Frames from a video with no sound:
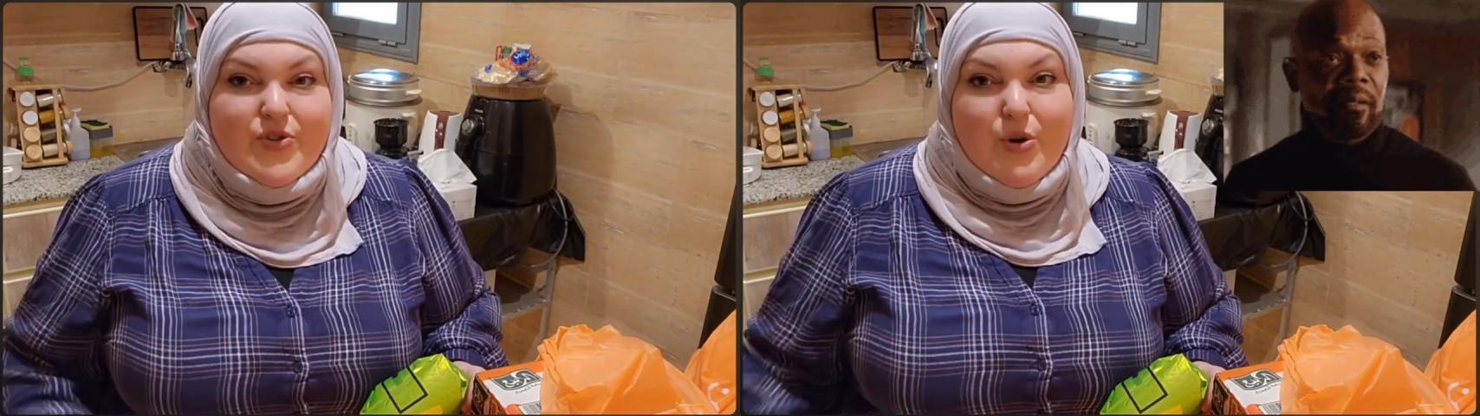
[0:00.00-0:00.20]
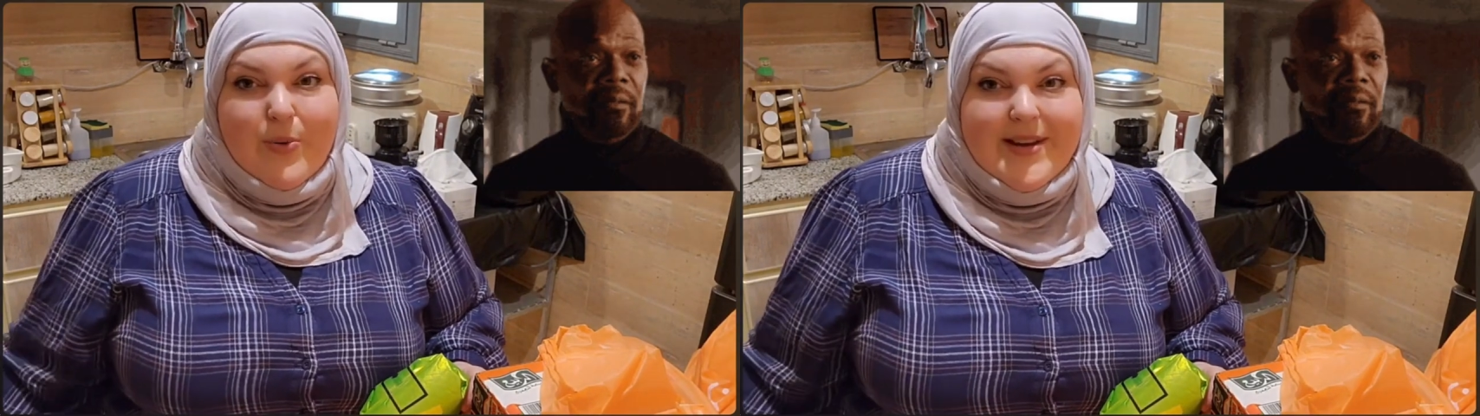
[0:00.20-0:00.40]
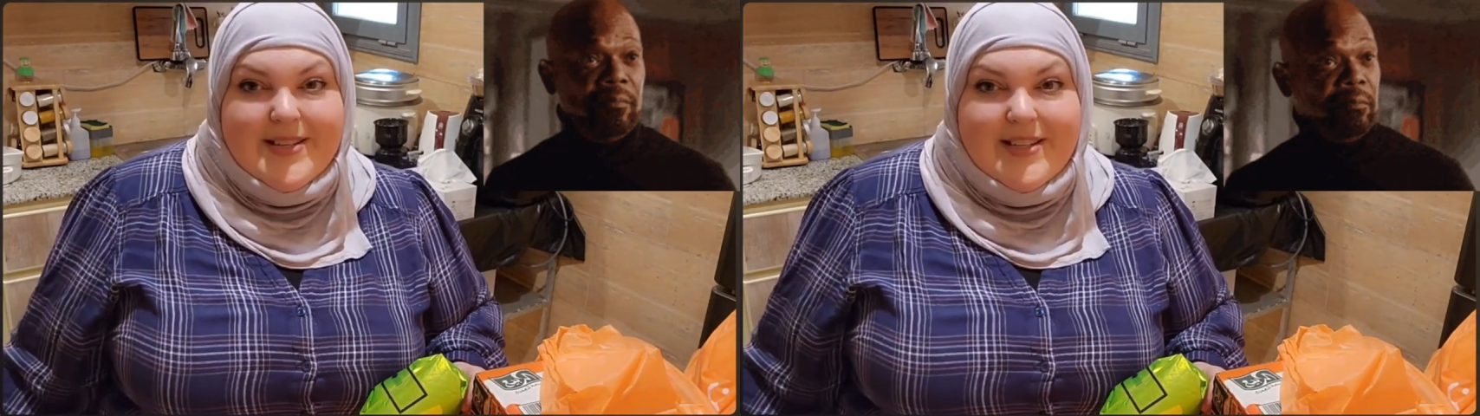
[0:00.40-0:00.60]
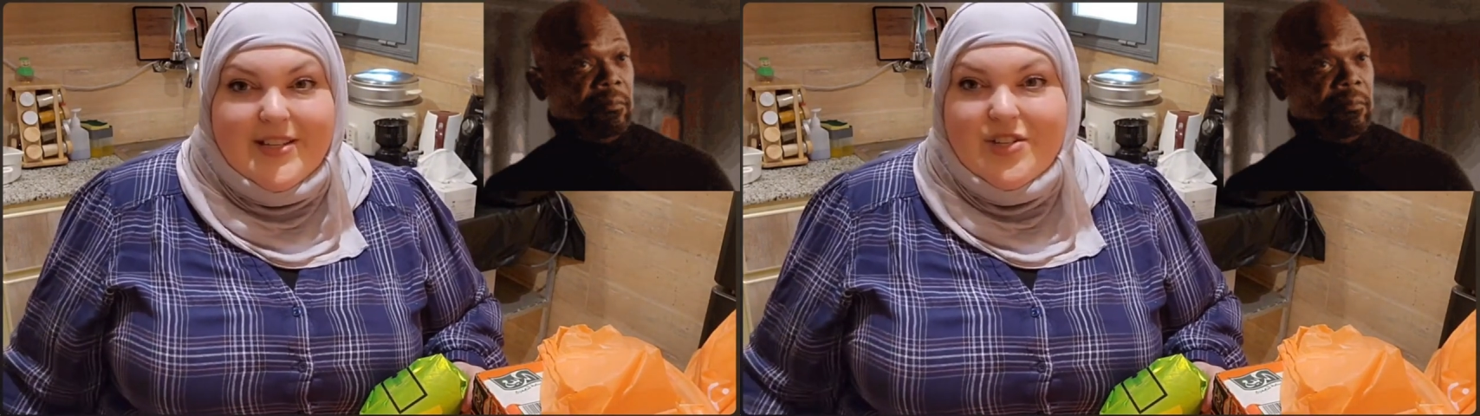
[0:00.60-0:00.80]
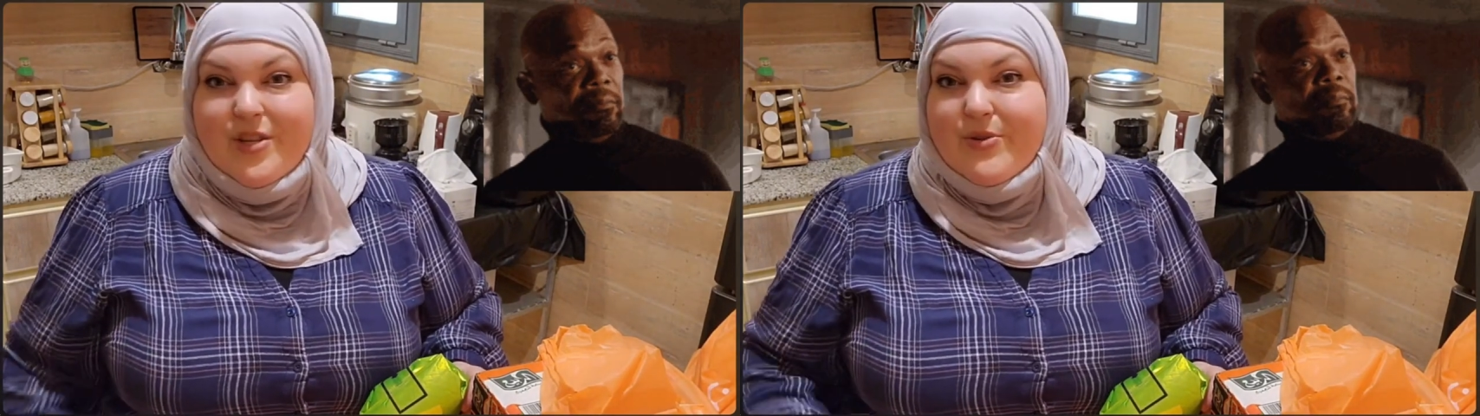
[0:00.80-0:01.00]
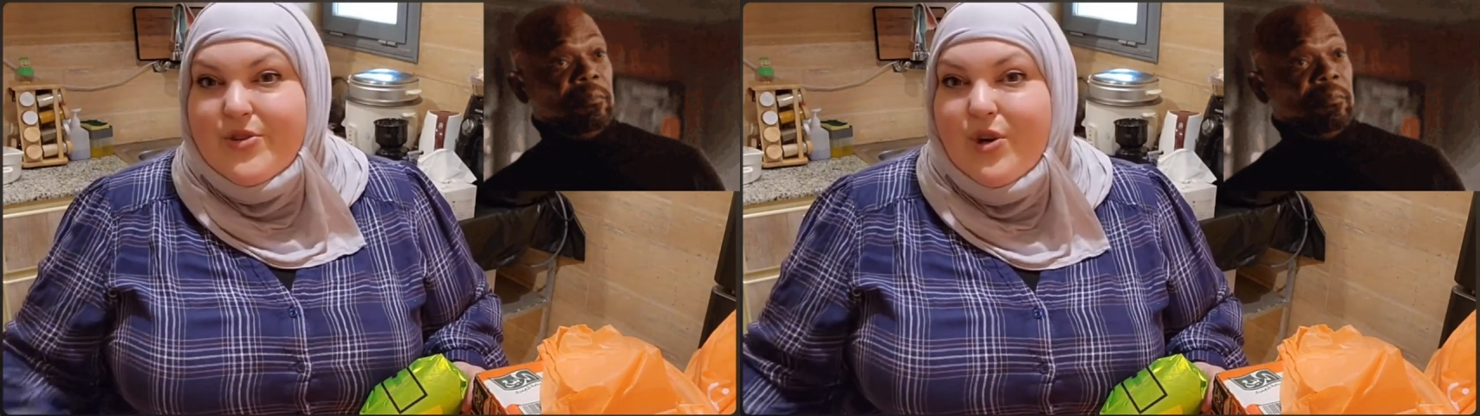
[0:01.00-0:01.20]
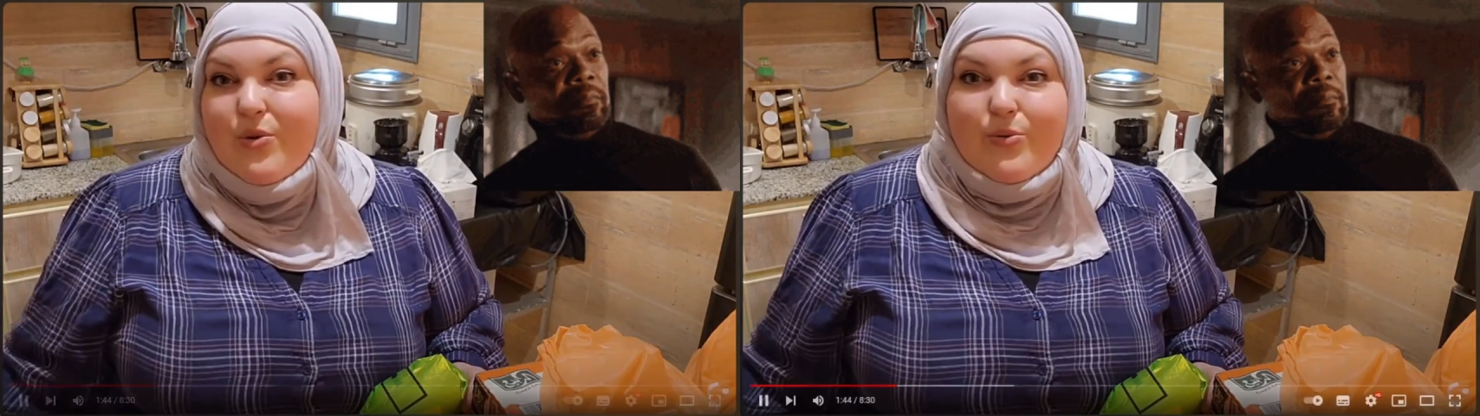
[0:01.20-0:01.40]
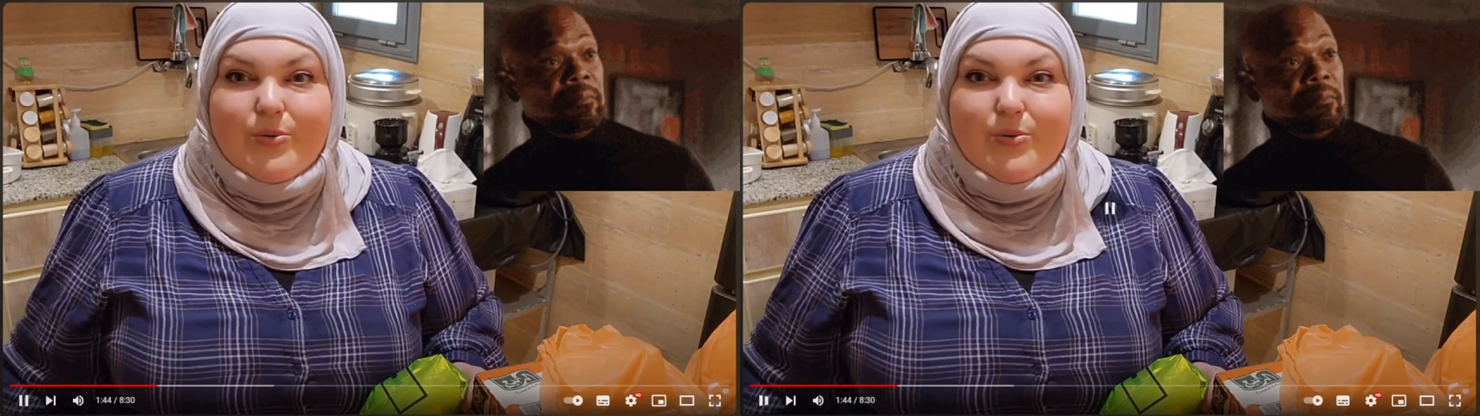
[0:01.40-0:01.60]
There was no wastage. There
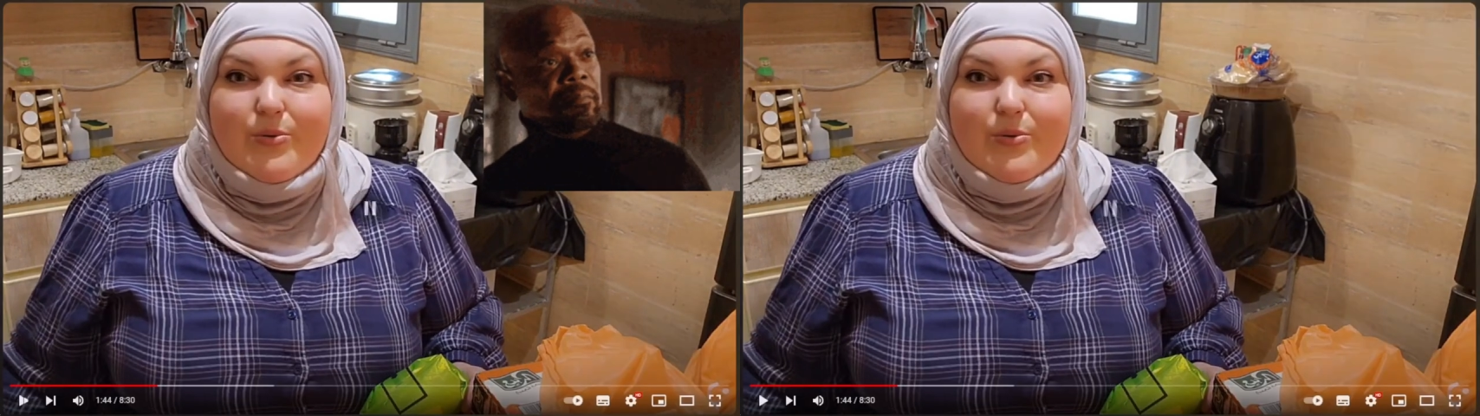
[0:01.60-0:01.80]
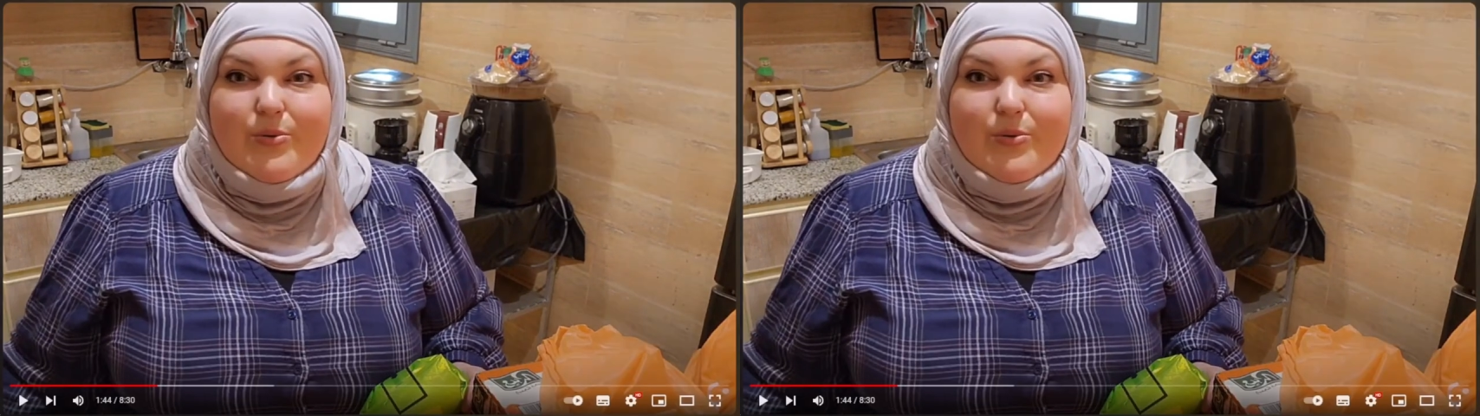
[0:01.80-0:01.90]
was no...